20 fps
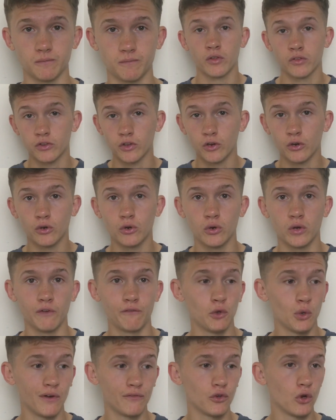So
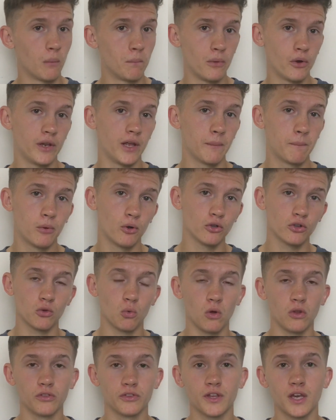if you have your money put to
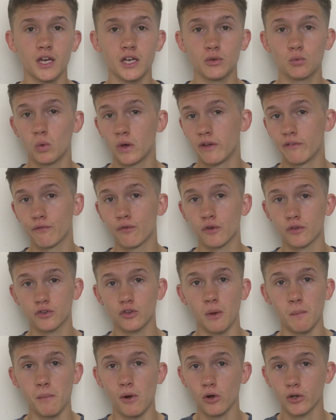one side waiting for a
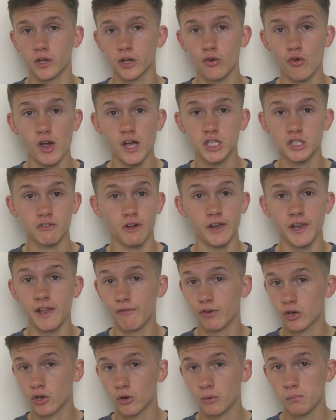stock market crash that
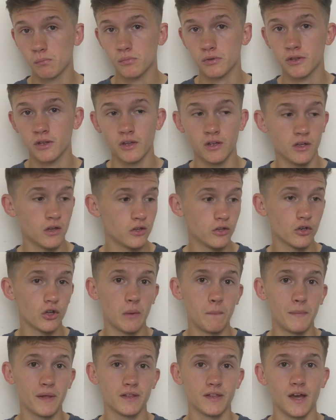never comes, you're going
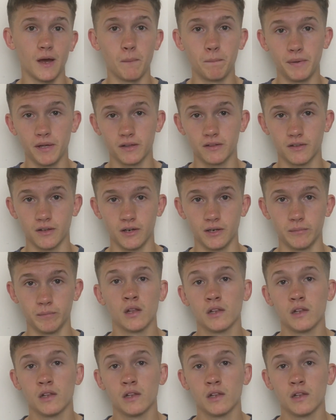to miss out big time.